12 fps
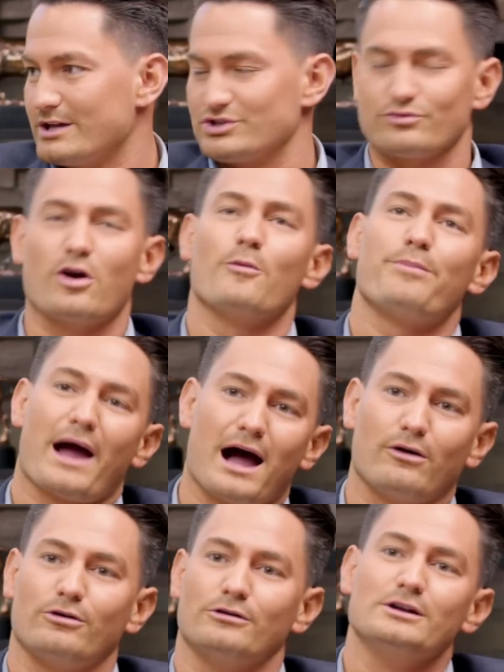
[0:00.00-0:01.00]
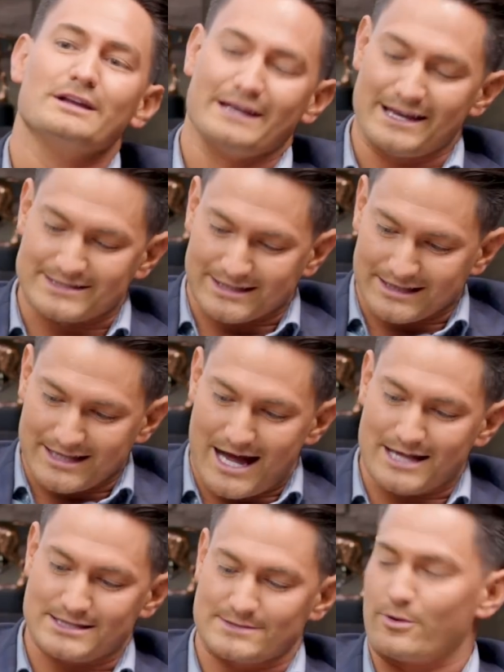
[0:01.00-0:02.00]
Jerome Powell is a
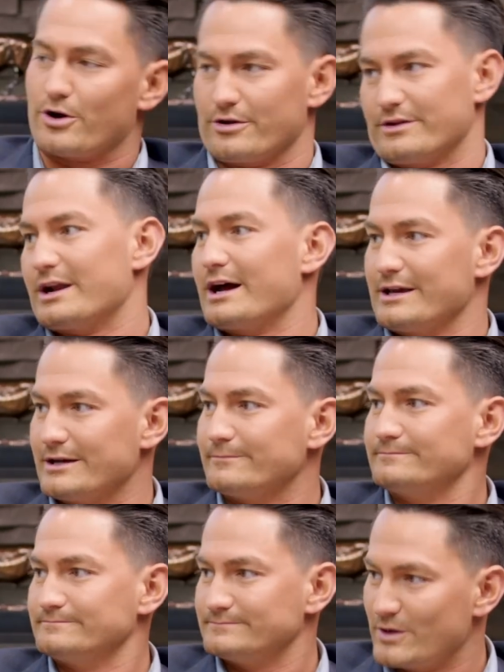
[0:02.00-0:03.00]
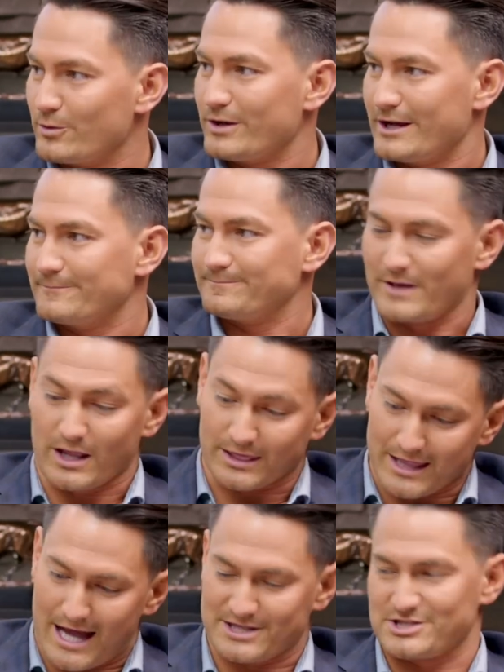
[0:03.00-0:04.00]
lot smarter than I am, okay? A
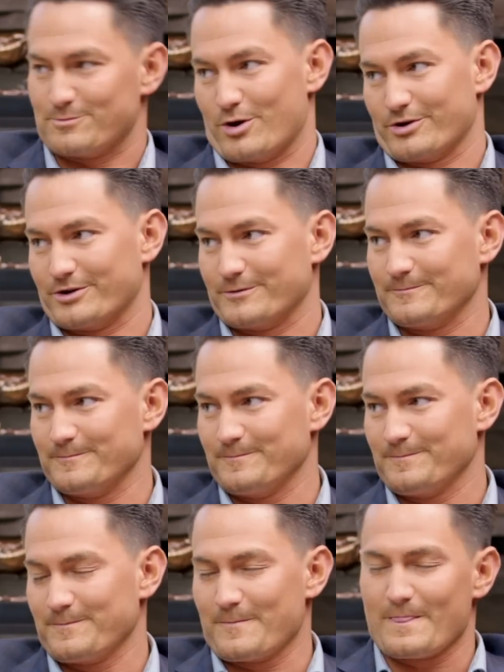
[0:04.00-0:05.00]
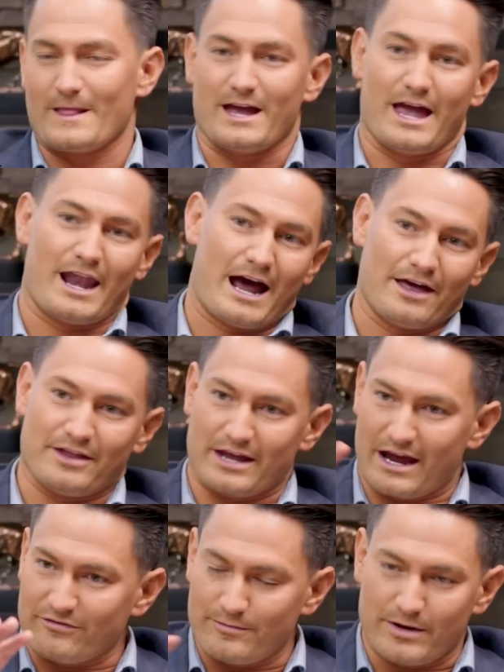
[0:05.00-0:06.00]
lot smarter. And I think
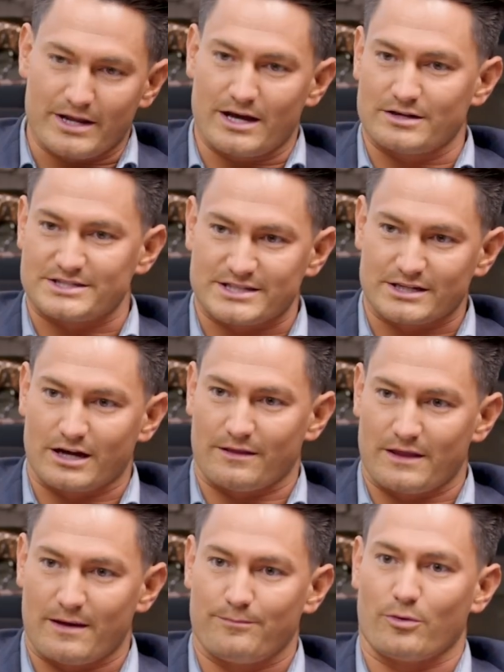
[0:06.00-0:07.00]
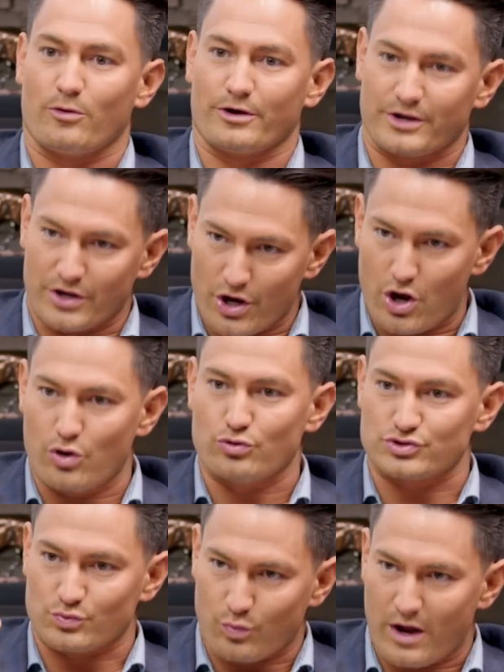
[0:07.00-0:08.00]
everybody else sitting on that board
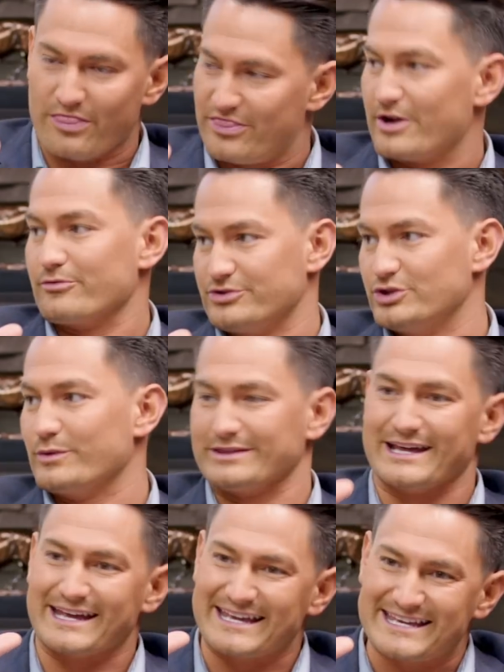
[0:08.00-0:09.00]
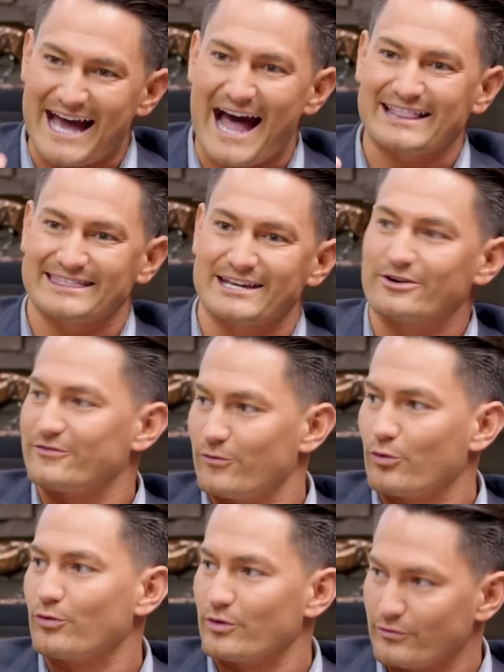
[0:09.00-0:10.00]
knows what they're doing. They got there
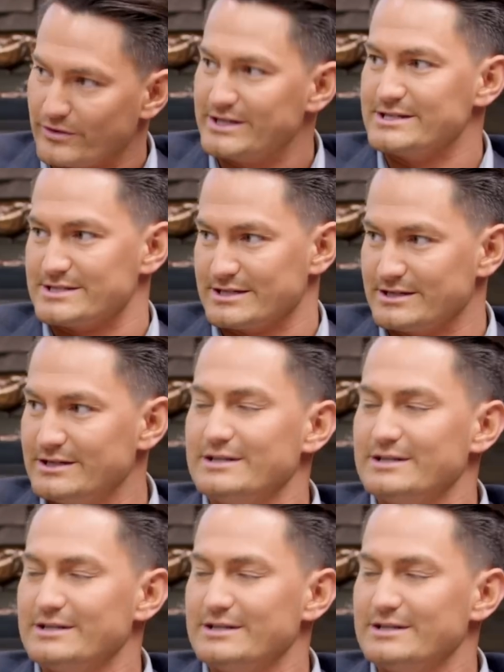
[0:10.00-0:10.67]
for a reason.